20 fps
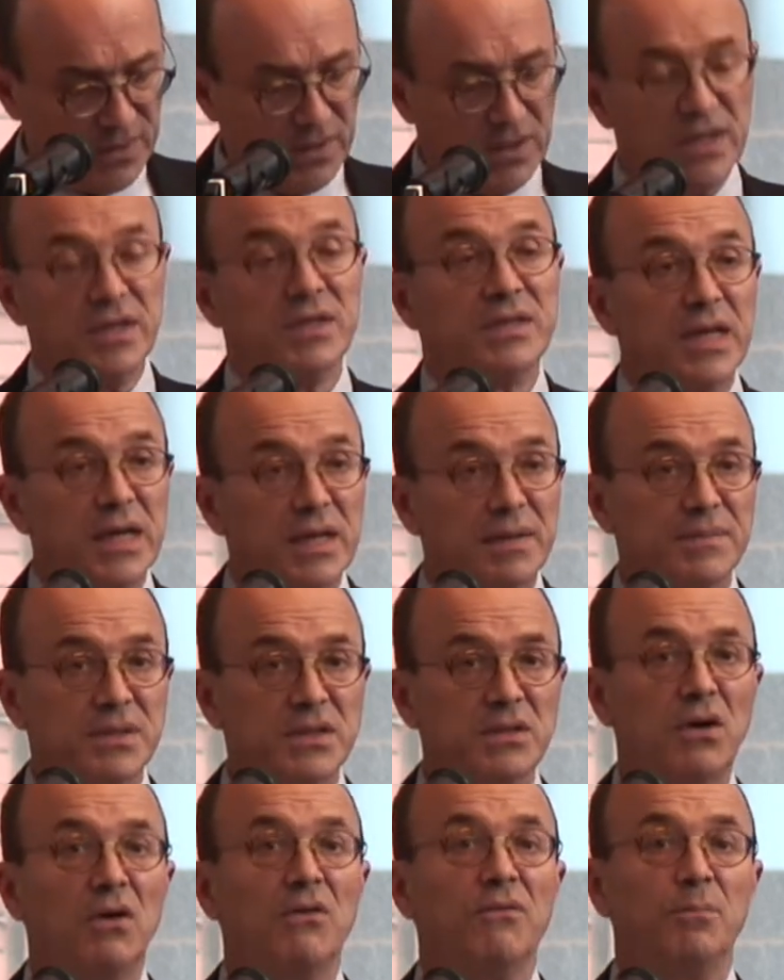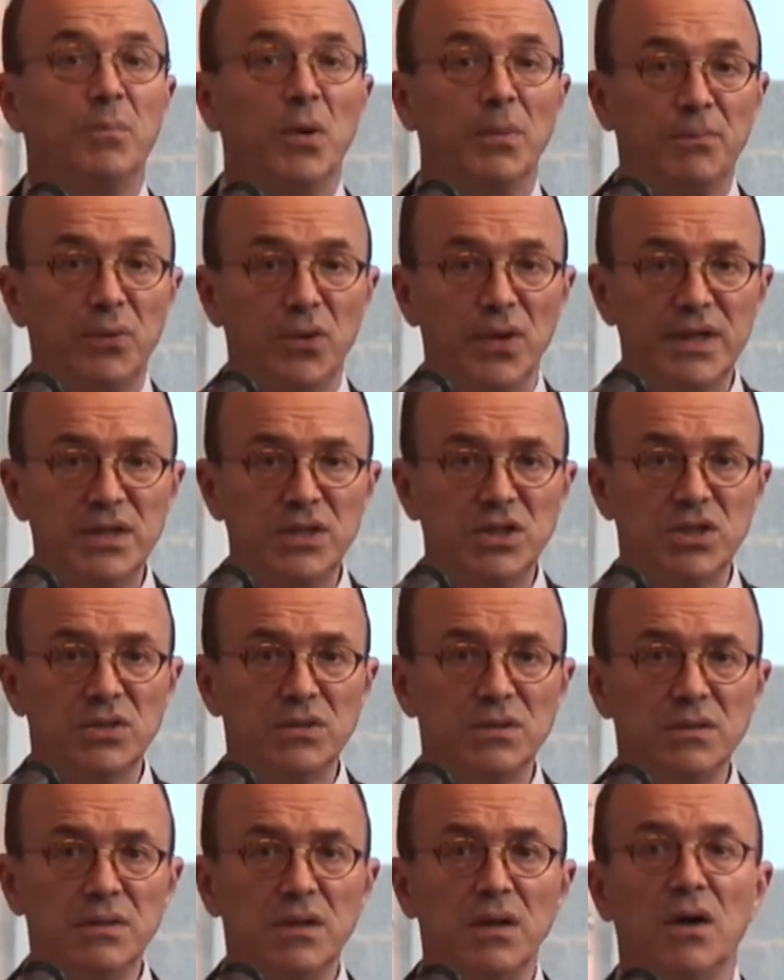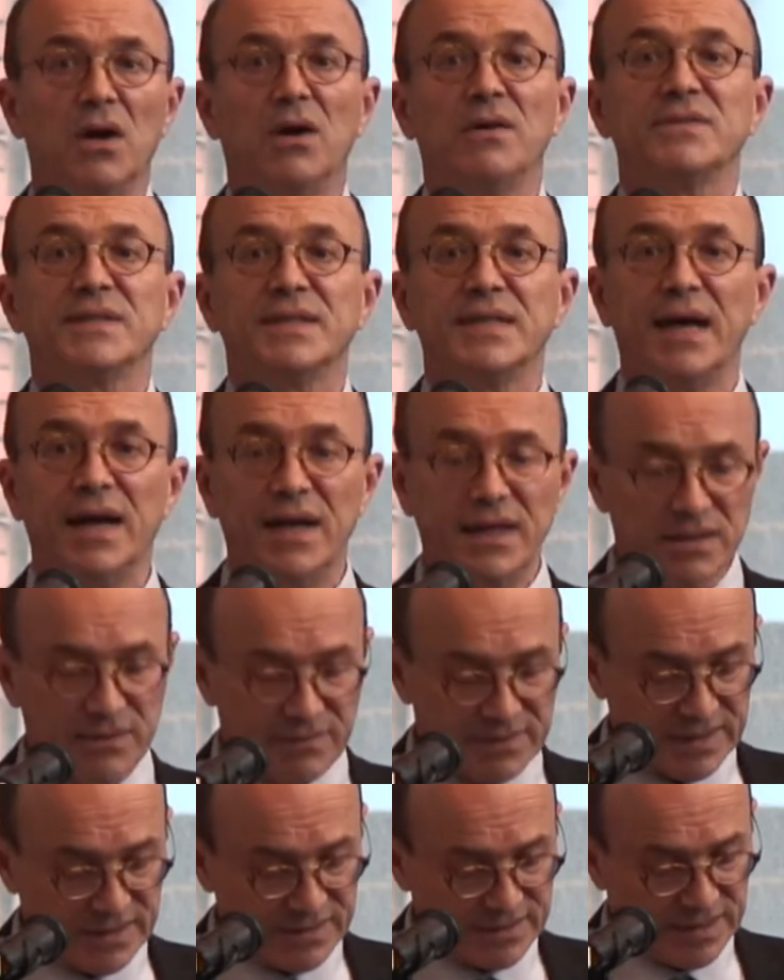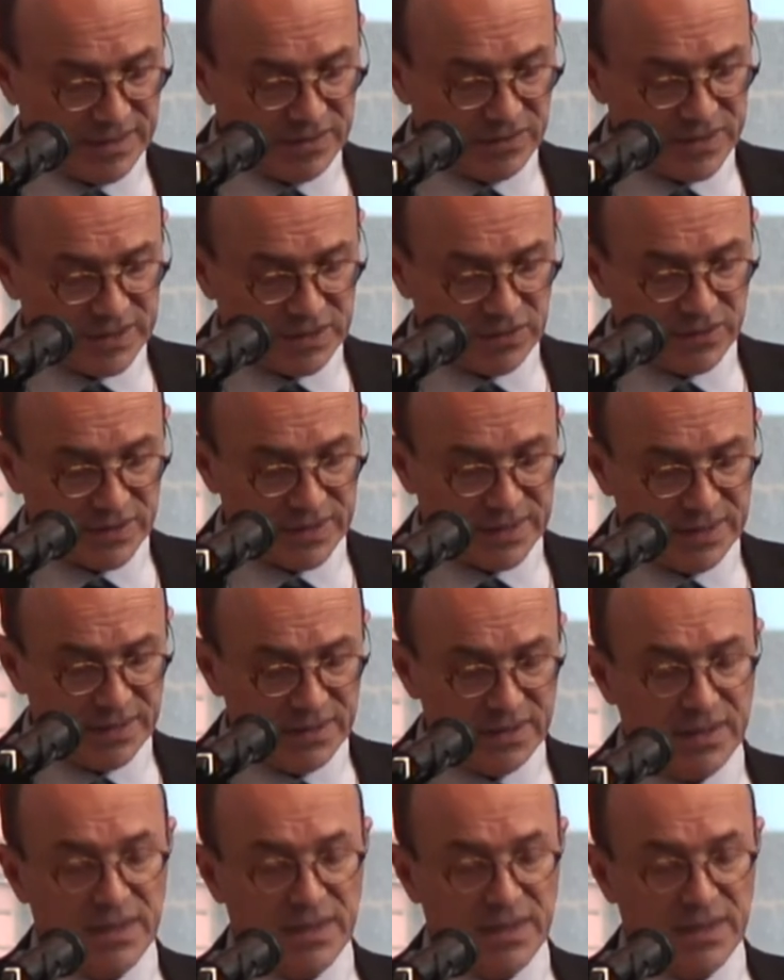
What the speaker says: in terms of population, of size of their territory,